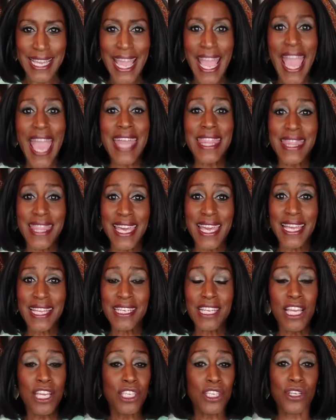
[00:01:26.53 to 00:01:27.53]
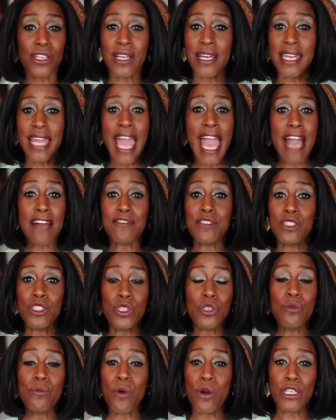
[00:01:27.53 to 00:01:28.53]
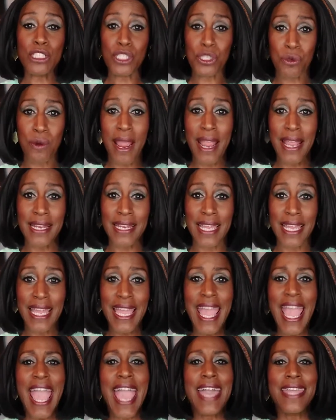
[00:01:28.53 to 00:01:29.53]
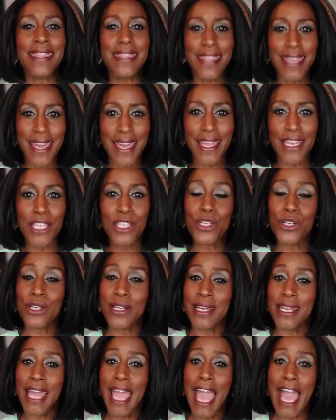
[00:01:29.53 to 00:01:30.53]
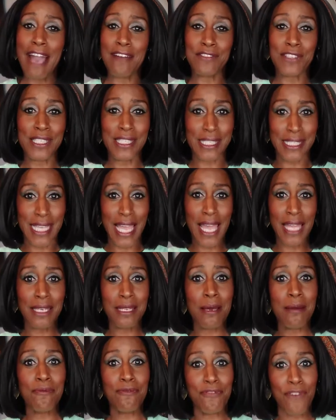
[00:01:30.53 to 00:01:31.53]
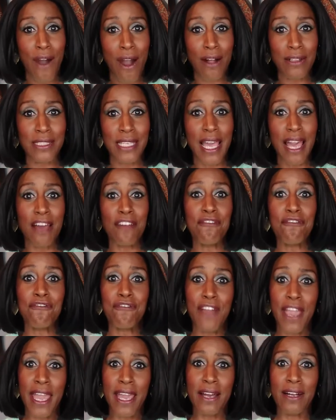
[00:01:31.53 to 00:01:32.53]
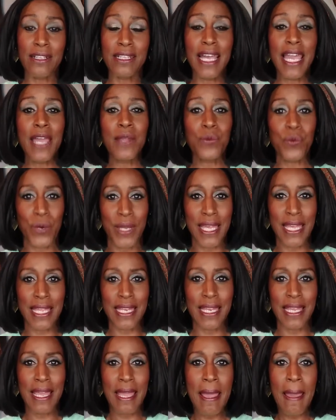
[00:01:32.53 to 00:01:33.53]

And then you're going to have to do more training. And then you're going to have to stand up, fall down, fail, and win.